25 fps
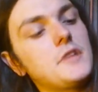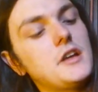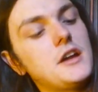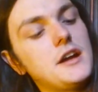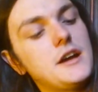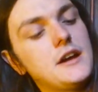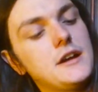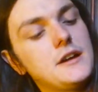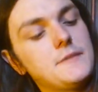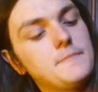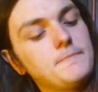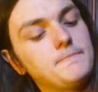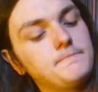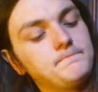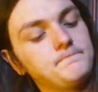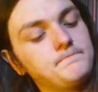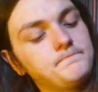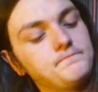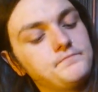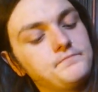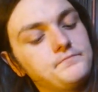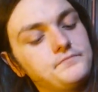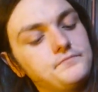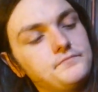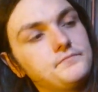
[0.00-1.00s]
Um,
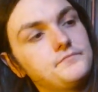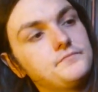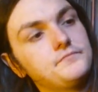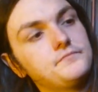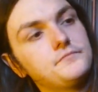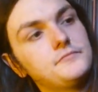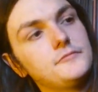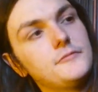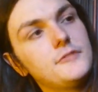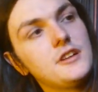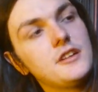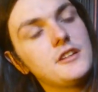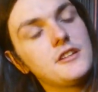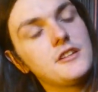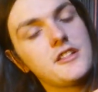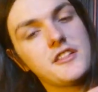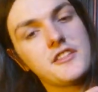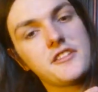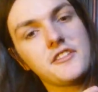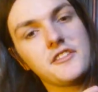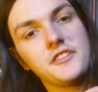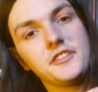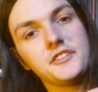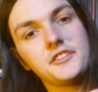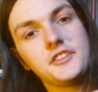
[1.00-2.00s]

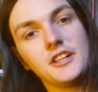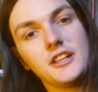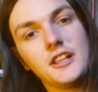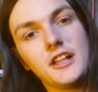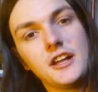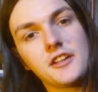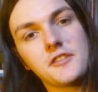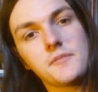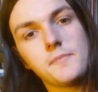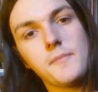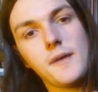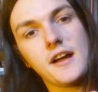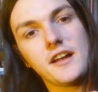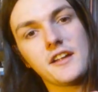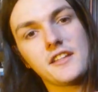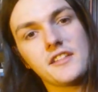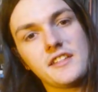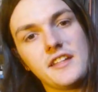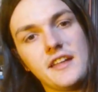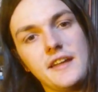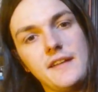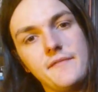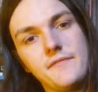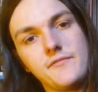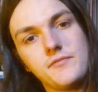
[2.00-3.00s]
this is the deluxe box set